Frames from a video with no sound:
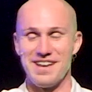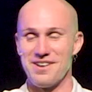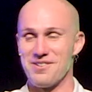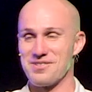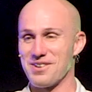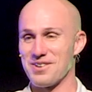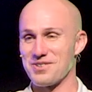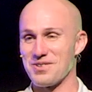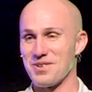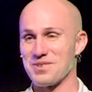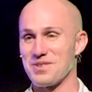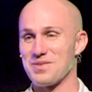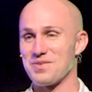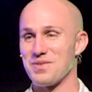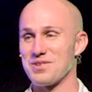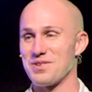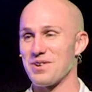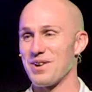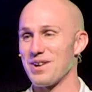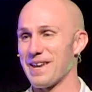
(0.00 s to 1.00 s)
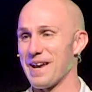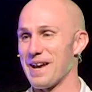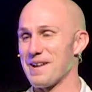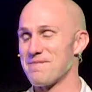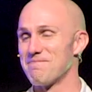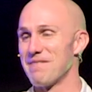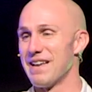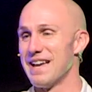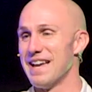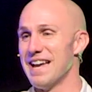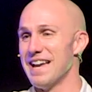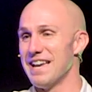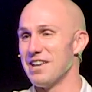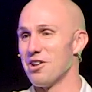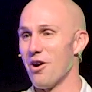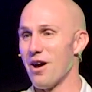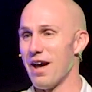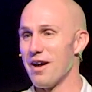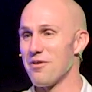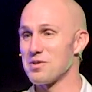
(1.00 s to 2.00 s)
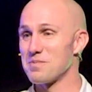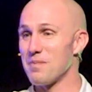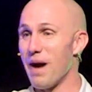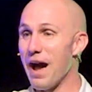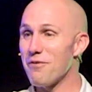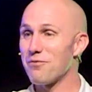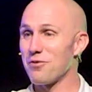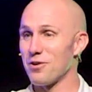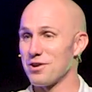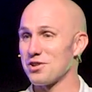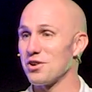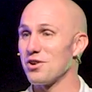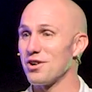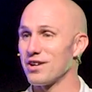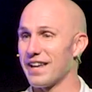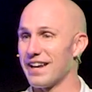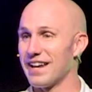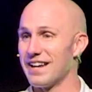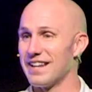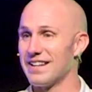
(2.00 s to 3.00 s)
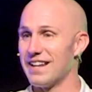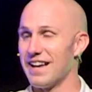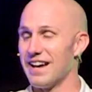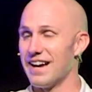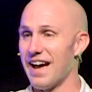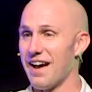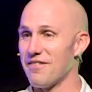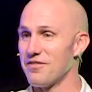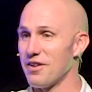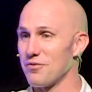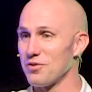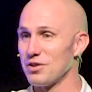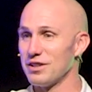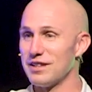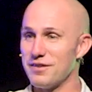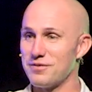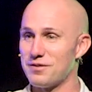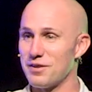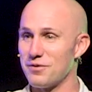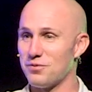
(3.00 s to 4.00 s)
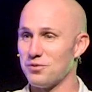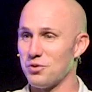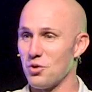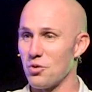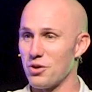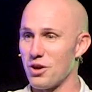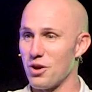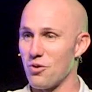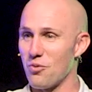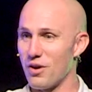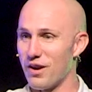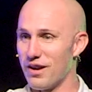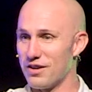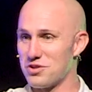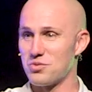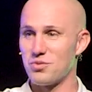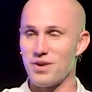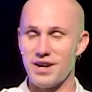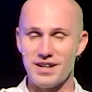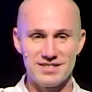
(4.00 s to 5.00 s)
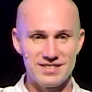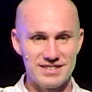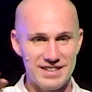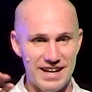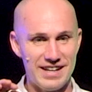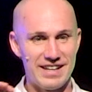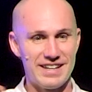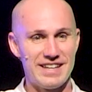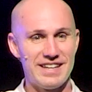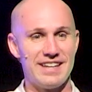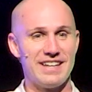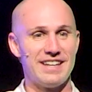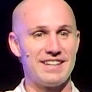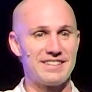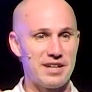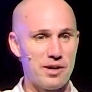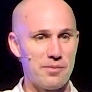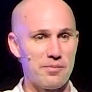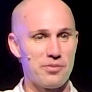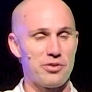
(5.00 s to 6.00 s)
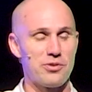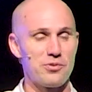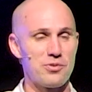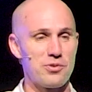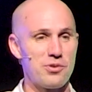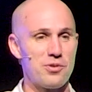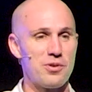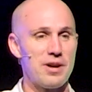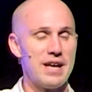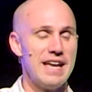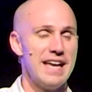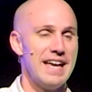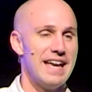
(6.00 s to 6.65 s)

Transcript: It was our church's first hurricane. You know, it was my first hurricane. Uh, I've never lived in Florida where a direct kind of hit had come through.